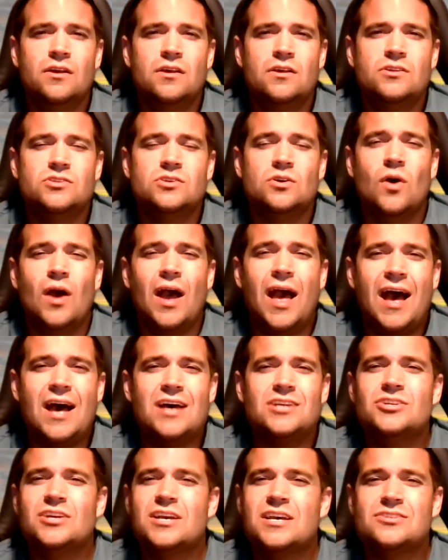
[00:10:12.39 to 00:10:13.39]
So
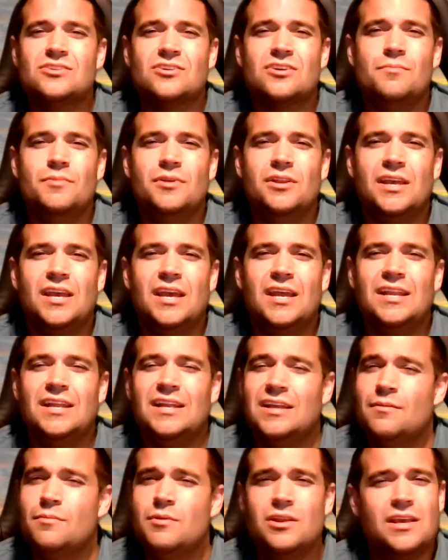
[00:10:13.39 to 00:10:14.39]
as you guys are communicating,
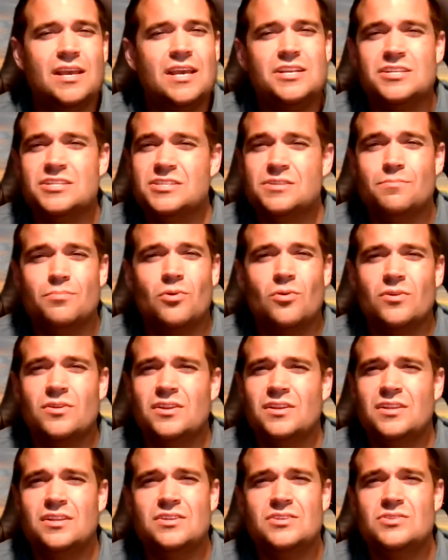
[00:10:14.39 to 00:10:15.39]
communication is
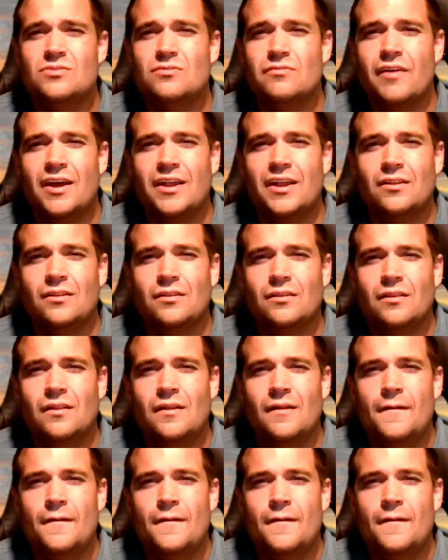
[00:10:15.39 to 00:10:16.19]
important. It's so vital.